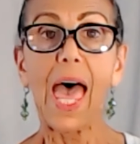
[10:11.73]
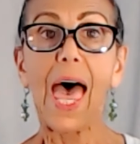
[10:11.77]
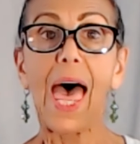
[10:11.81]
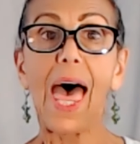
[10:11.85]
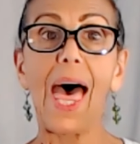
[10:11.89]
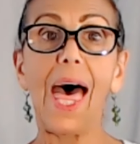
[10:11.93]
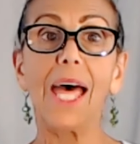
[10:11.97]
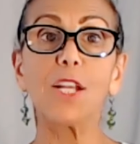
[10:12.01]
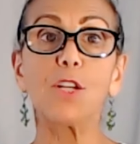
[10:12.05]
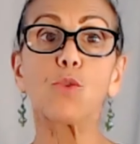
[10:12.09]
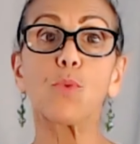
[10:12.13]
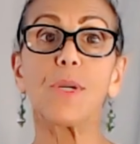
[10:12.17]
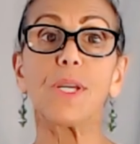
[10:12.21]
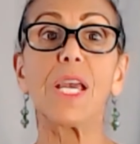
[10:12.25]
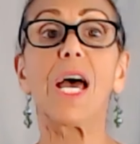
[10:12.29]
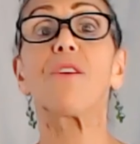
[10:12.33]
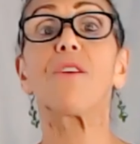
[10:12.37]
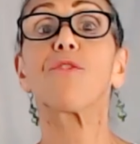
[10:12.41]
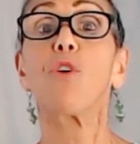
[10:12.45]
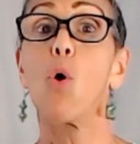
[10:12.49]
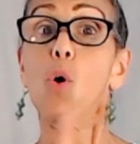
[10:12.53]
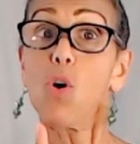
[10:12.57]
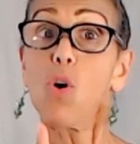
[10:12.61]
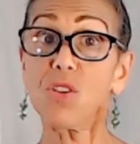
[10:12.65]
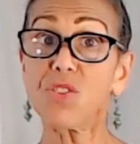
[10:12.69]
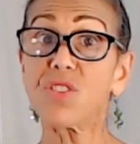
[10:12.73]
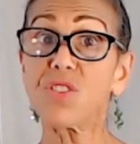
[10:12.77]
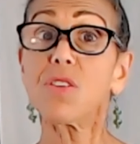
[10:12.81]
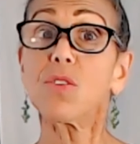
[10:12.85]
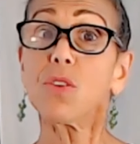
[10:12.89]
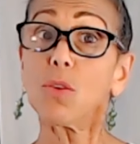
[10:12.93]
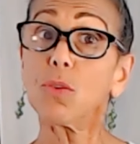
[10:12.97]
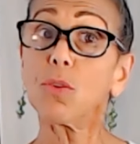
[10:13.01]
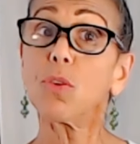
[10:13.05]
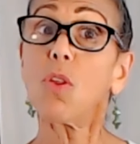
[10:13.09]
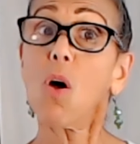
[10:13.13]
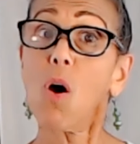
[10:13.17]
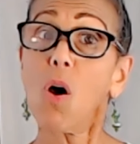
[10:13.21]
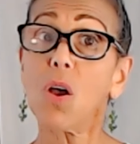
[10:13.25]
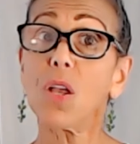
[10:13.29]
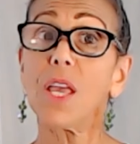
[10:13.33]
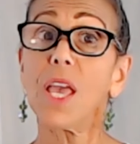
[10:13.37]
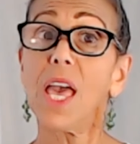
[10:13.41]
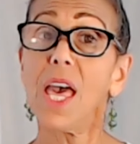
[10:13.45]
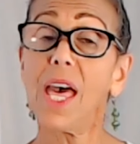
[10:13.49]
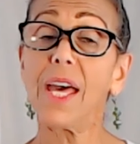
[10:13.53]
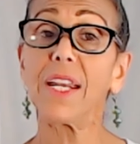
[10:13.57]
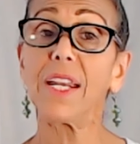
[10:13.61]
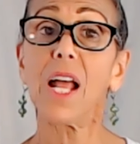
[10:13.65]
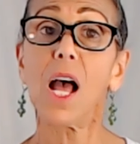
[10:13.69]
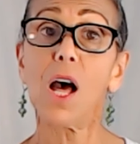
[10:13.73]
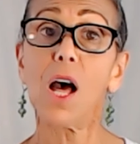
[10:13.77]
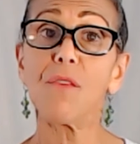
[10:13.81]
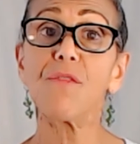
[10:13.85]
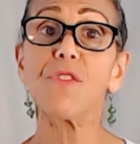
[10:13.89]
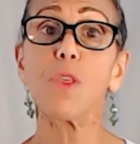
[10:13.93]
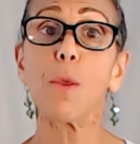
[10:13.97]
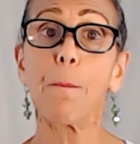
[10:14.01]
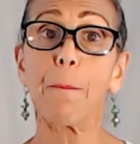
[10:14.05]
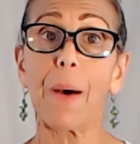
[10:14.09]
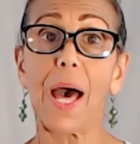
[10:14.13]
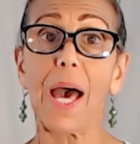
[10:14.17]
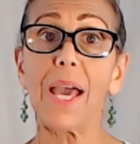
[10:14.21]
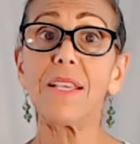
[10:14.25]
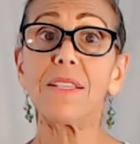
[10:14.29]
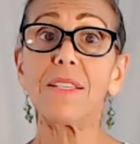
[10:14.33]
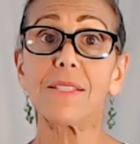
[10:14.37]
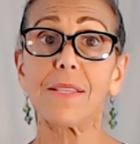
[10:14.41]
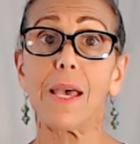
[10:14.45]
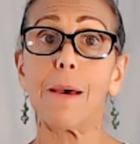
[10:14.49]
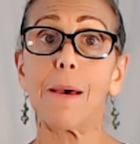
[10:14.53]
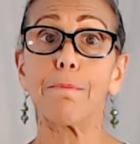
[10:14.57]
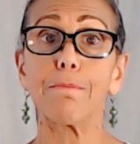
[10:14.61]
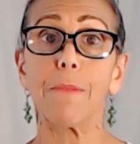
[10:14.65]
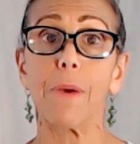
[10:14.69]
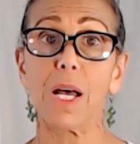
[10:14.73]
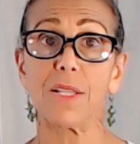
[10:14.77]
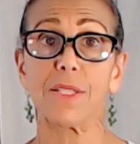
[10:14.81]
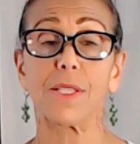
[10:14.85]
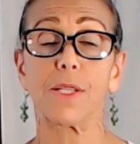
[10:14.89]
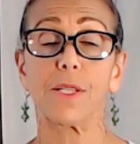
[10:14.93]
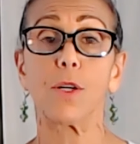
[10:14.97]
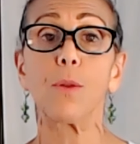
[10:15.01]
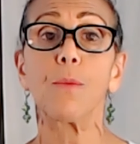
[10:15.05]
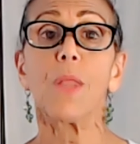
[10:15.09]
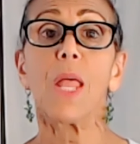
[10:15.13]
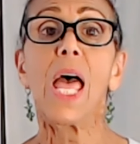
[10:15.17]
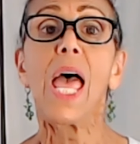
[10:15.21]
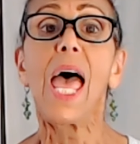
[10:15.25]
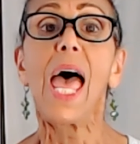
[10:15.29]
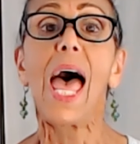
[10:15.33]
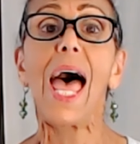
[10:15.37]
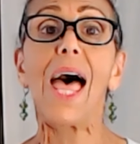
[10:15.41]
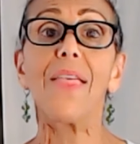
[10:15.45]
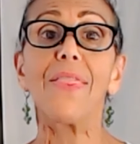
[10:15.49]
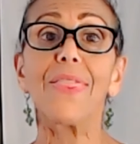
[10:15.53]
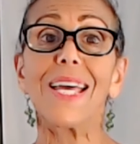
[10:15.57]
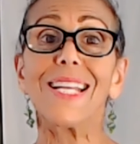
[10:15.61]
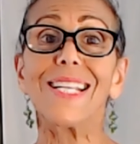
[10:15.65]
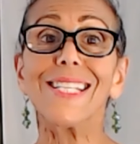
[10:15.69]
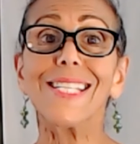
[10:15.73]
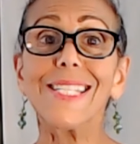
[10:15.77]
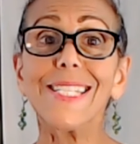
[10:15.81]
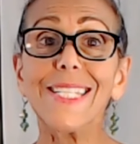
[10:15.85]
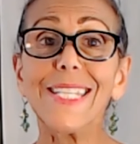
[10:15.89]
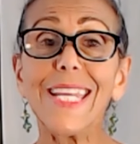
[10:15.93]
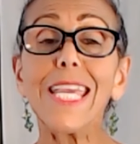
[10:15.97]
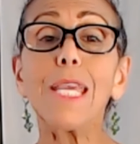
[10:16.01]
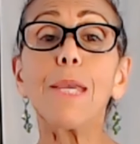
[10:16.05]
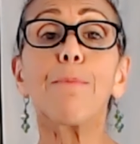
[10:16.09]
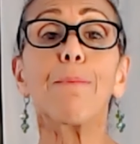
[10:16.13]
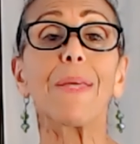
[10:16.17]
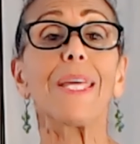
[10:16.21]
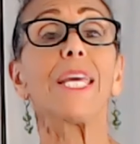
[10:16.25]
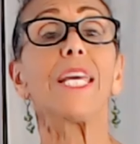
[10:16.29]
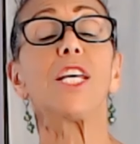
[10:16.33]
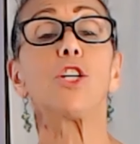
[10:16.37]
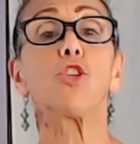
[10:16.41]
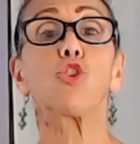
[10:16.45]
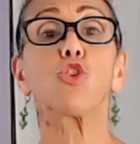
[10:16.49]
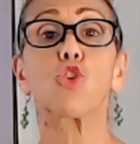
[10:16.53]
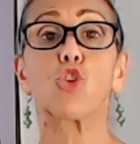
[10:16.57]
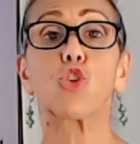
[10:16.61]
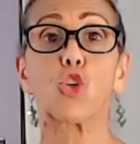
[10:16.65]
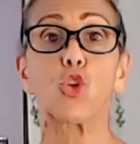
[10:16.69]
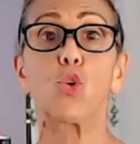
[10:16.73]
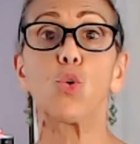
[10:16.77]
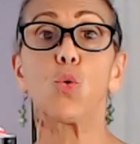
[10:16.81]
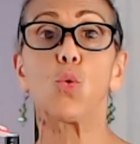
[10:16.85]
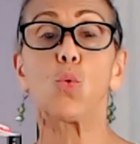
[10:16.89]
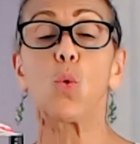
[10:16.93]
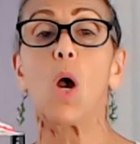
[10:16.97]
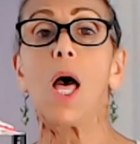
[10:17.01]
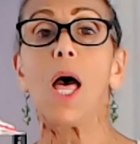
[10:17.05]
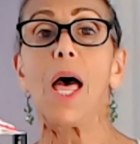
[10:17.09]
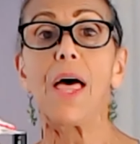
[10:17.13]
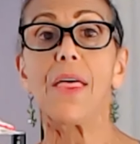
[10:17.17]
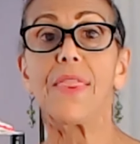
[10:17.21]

and we have also the long head of the bicep muscle, and then deep into